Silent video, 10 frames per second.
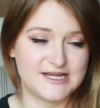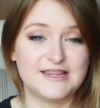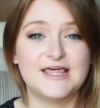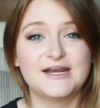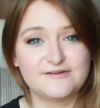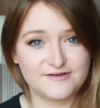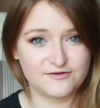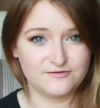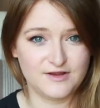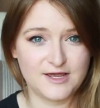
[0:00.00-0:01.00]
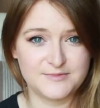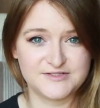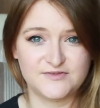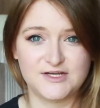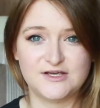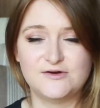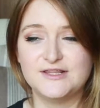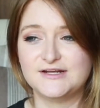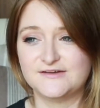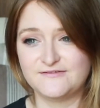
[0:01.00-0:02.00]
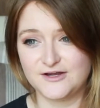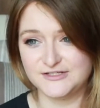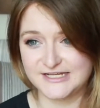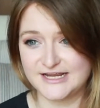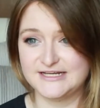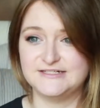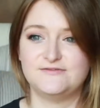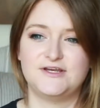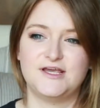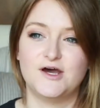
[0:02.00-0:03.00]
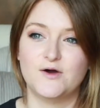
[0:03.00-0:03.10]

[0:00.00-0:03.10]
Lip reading: and then I found Emma's video, and then I found Danny's video,